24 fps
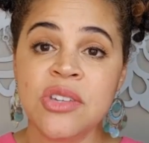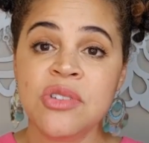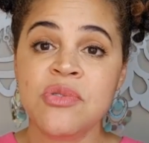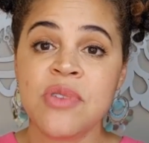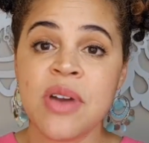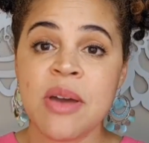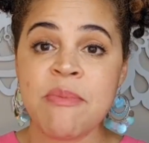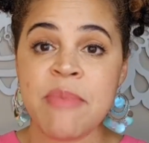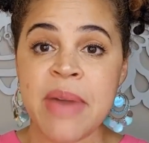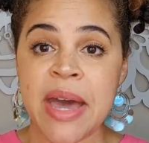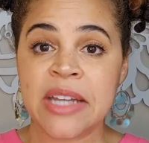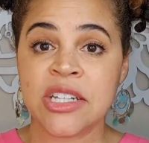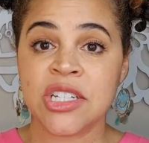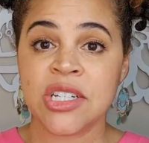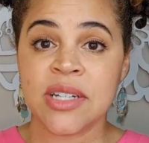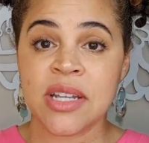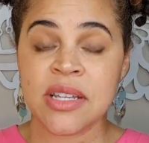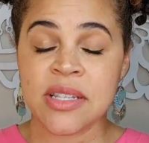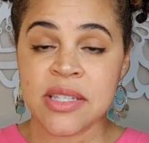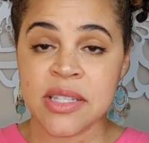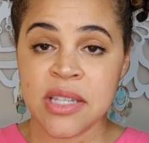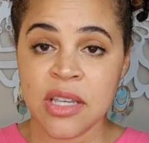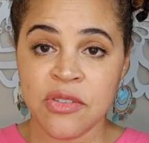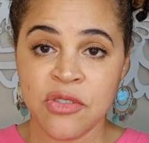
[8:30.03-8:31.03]
you imagine
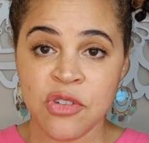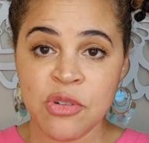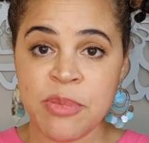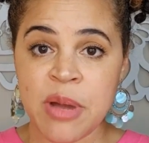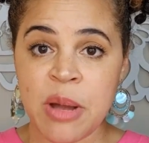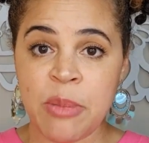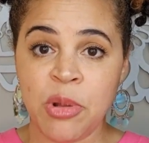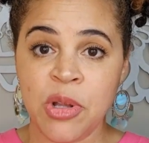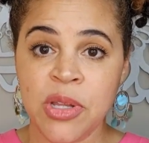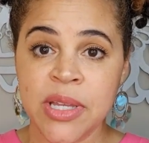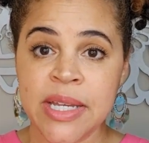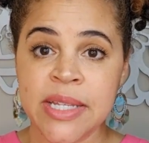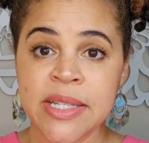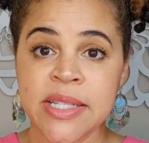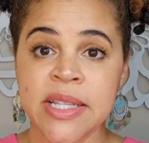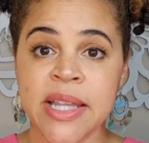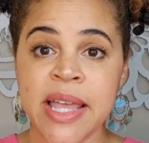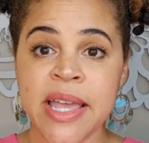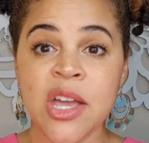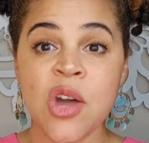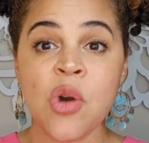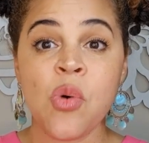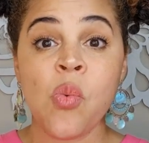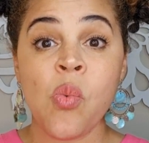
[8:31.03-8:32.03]
a silver bubble, it's
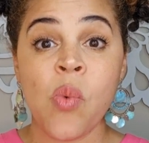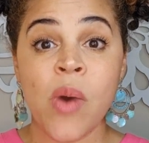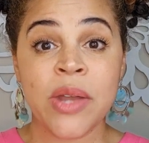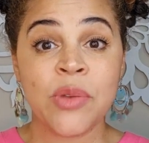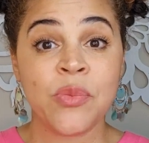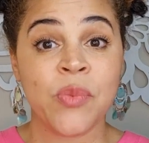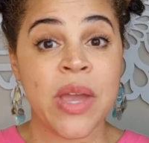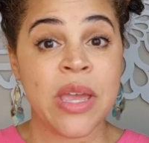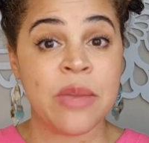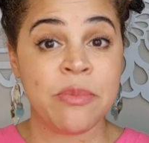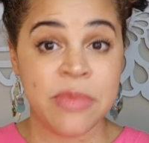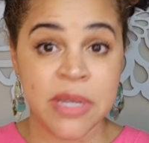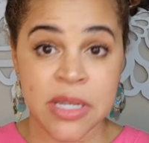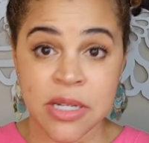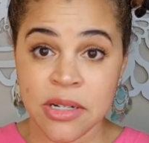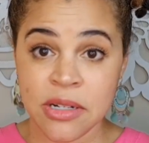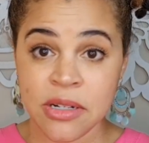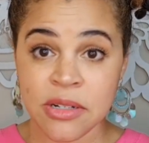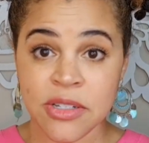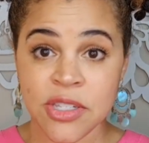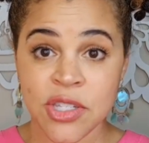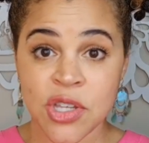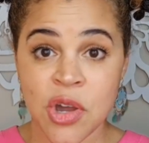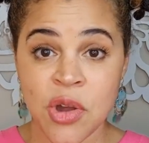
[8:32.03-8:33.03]
like a one-way
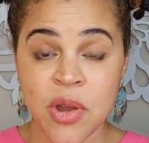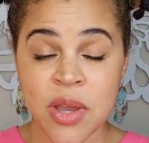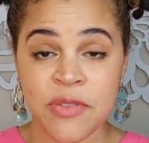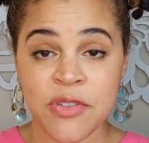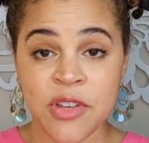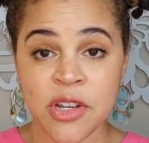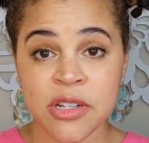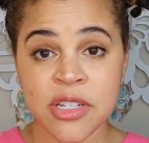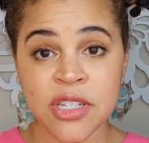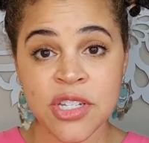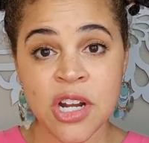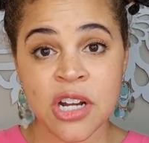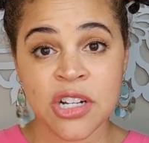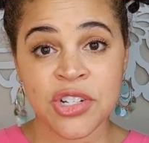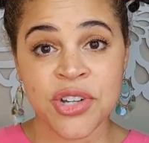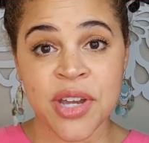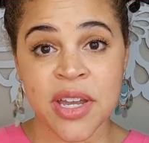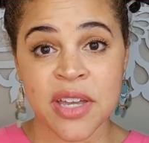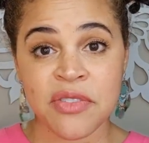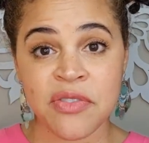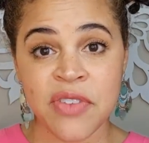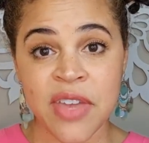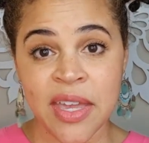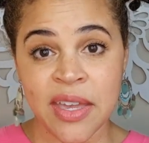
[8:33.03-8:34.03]
mirror. So if you're a Star
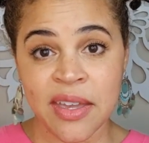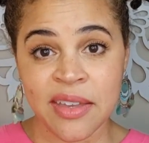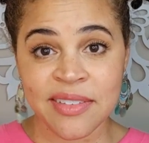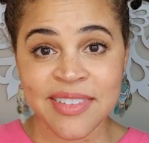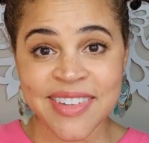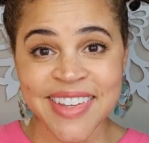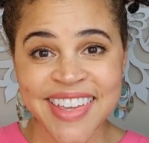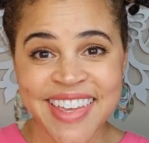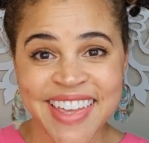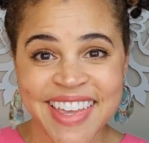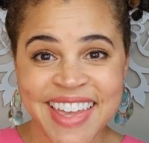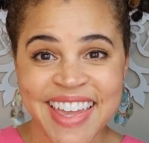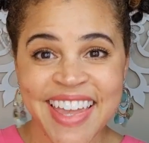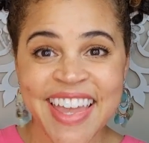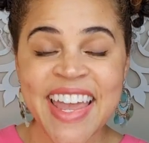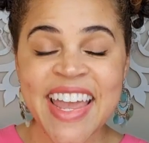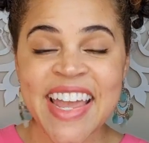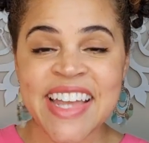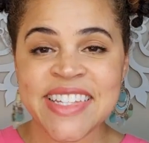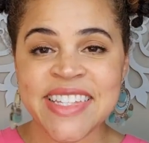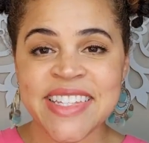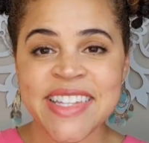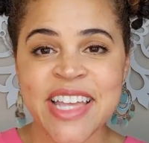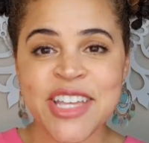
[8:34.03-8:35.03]
Trek fan,
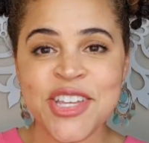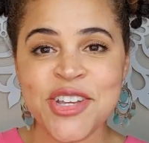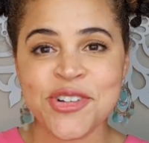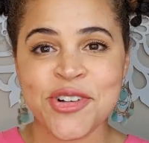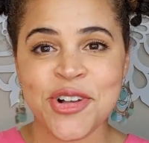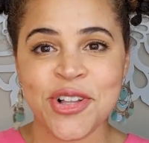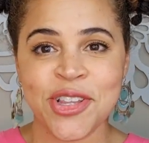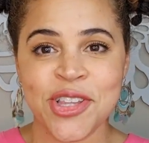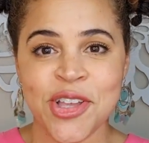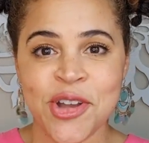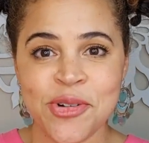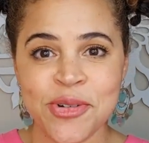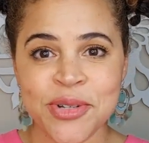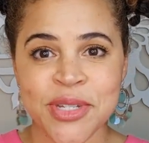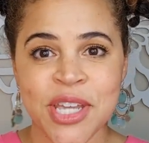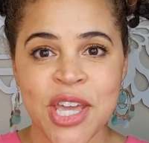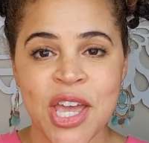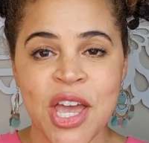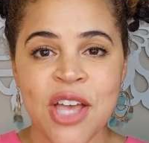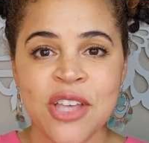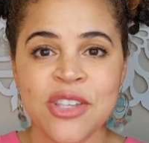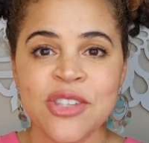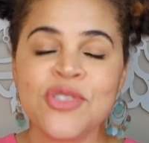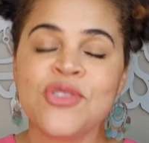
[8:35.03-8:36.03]
it's like you're cloaked,
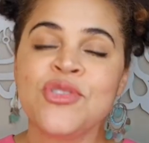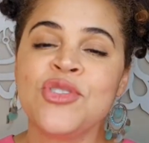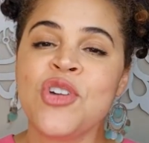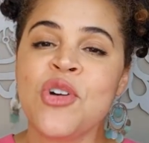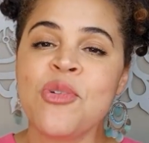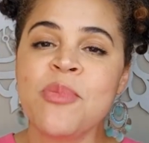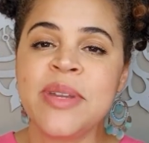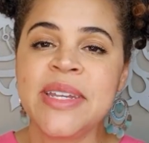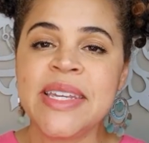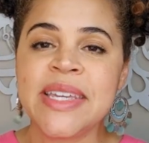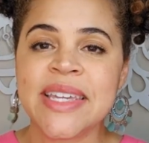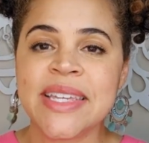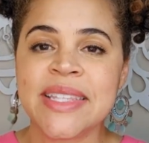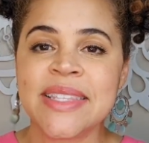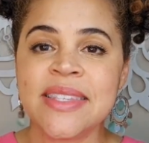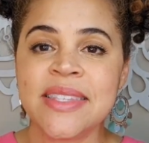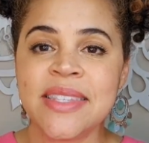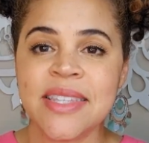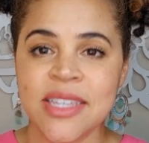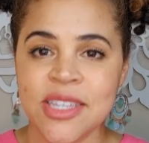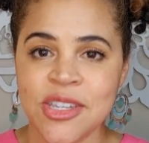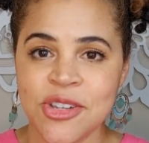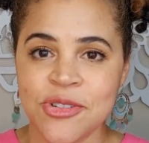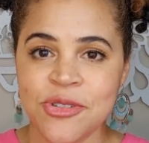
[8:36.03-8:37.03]
so nobody can
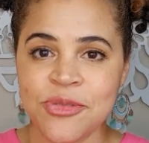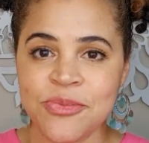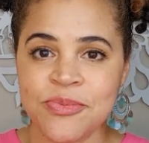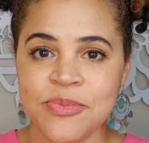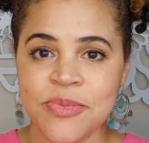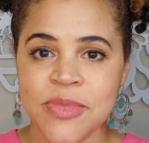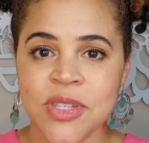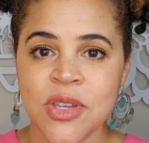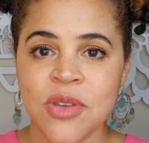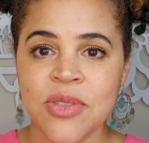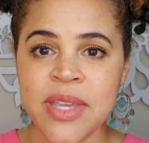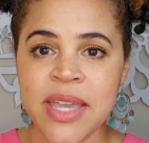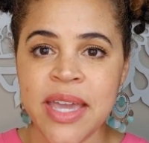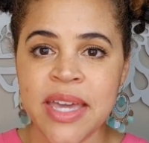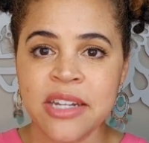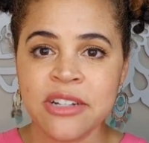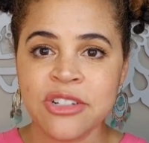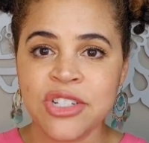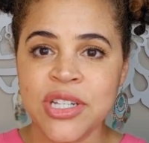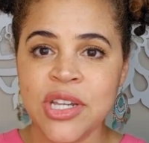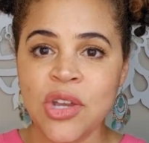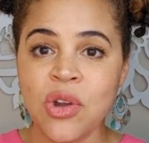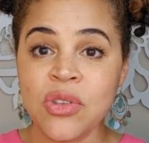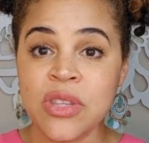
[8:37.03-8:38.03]
see you. So the
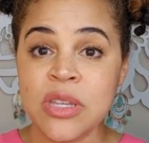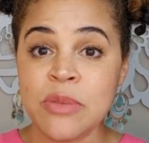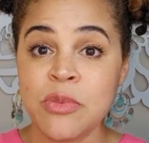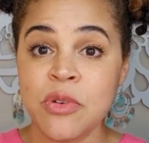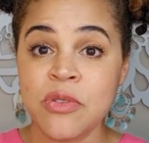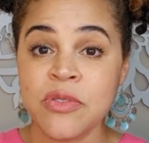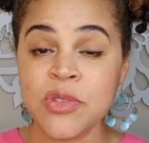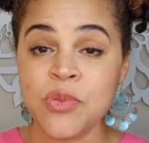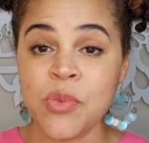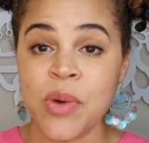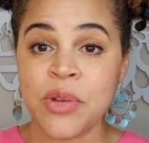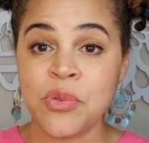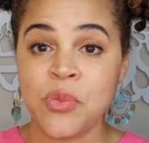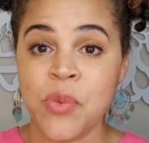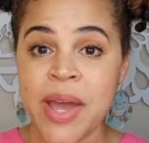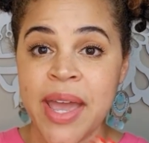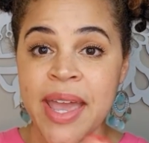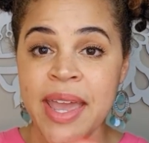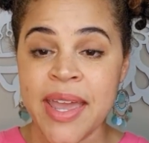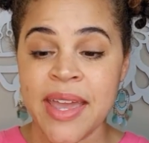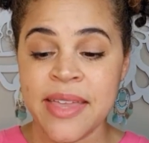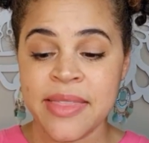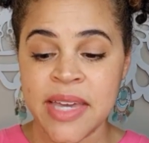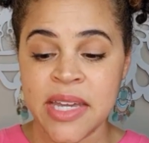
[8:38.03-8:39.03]
energy only moves one
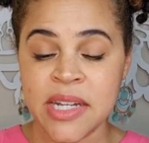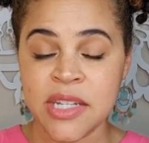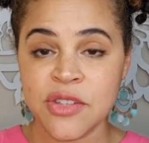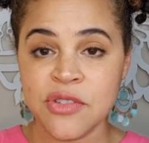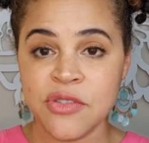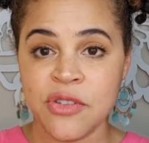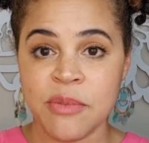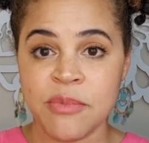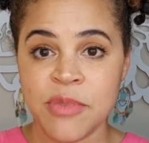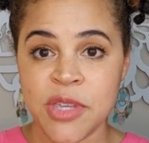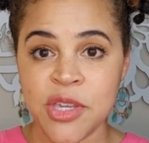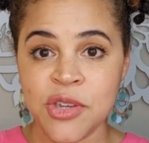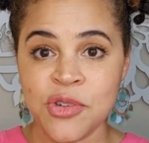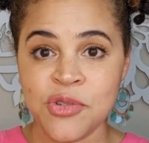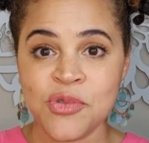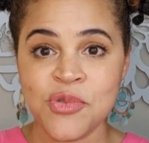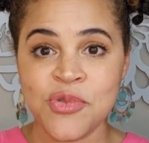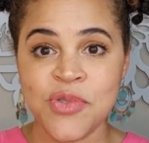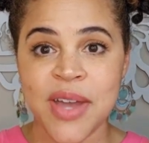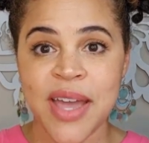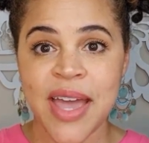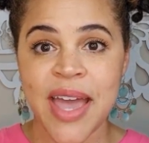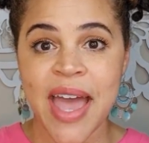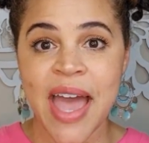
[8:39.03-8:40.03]
way, and that is from
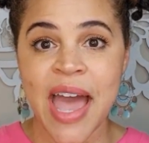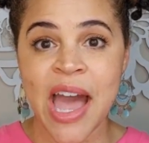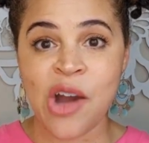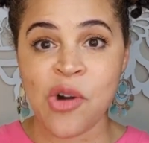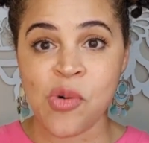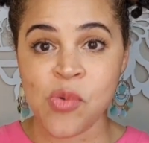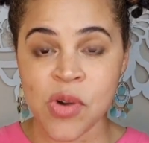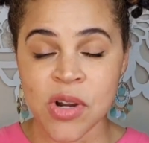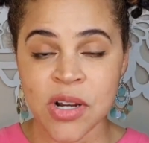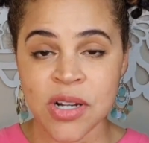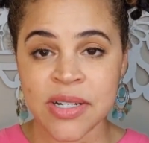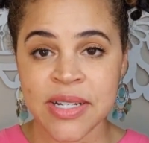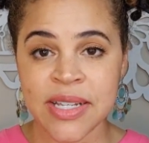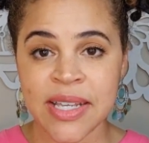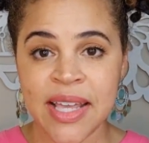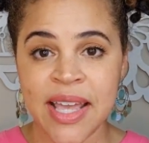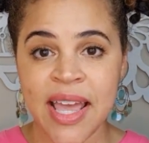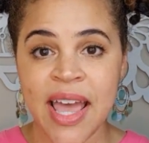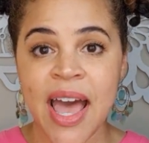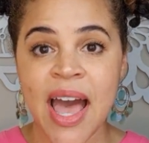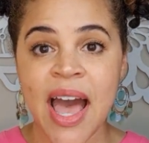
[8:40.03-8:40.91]
you outward.